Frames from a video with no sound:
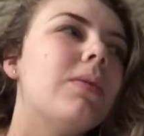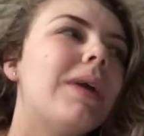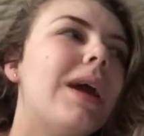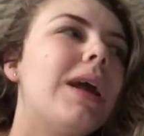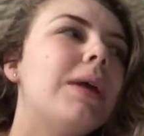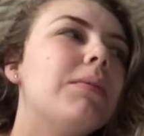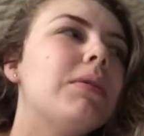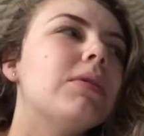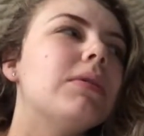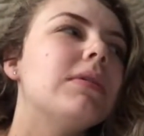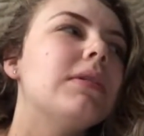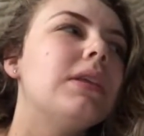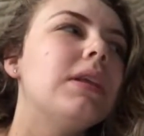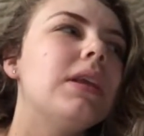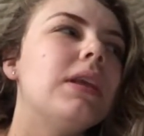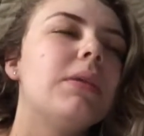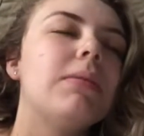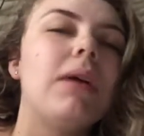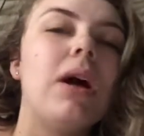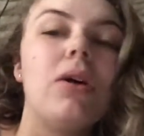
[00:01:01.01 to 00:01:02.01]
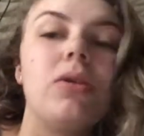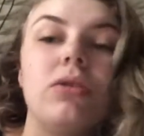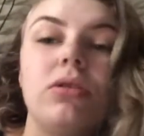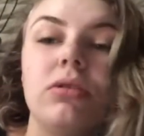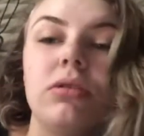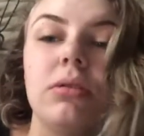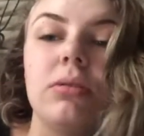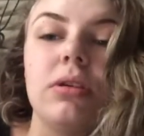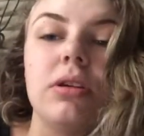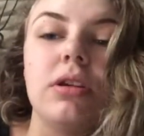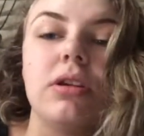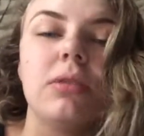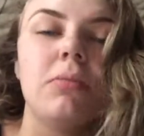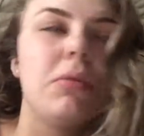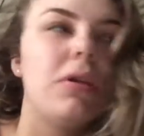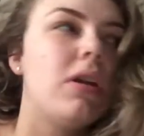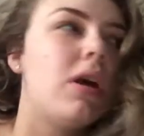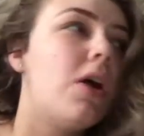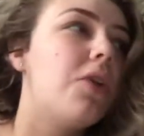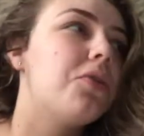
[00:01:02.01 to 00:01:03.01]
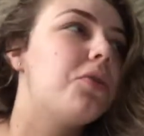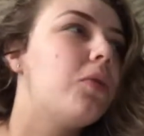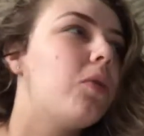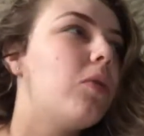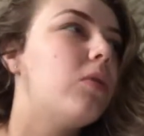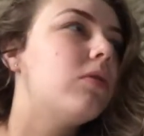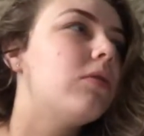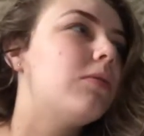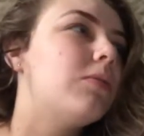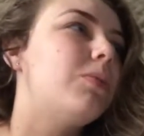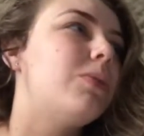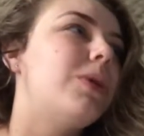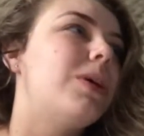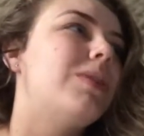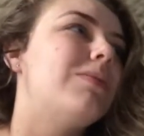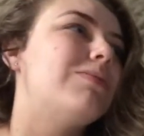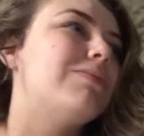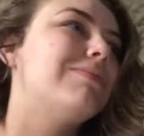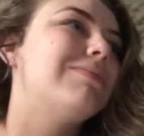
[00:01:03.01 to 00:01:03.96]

Amy was thinking about ordering another McDonald's, but...